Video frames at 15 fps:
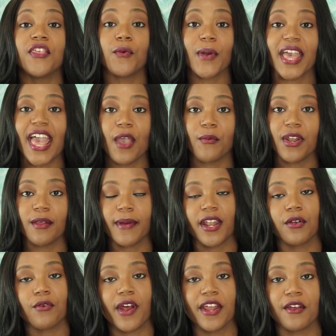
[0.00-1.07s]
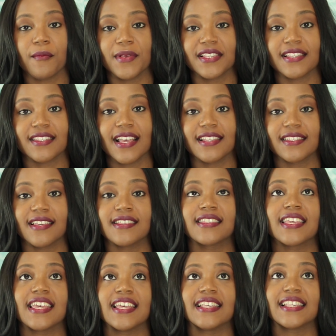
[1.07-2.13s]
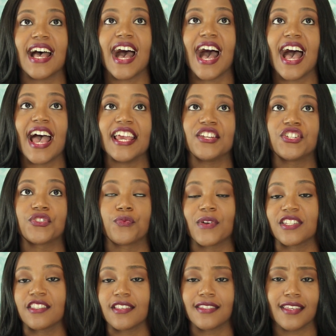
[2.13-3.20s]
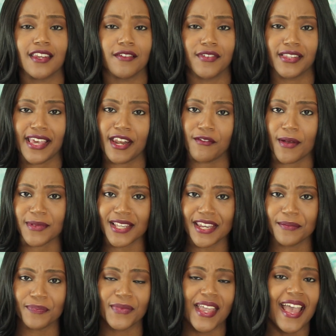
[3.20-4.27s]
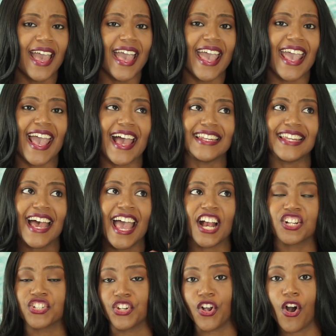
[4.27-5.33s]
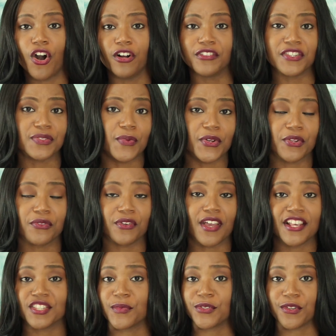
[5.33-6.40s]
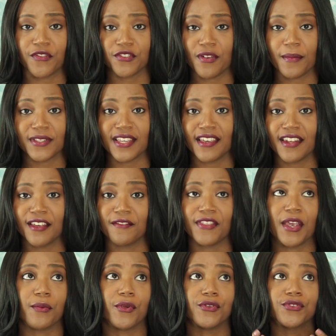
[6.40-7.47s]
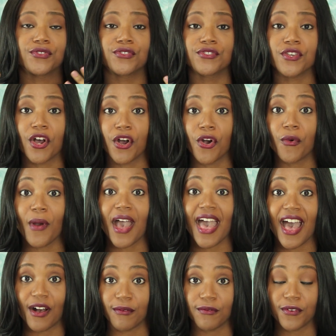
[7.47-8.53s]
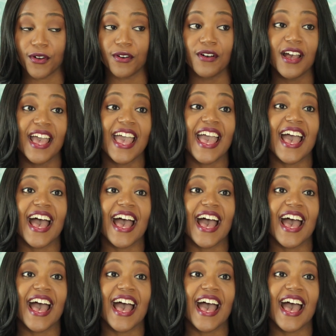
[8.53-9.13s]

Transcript: The way I went about acquiring a business license is I just went to the City of Atlanta website and I actually called and spoke with the customer service representative. They were so helpful.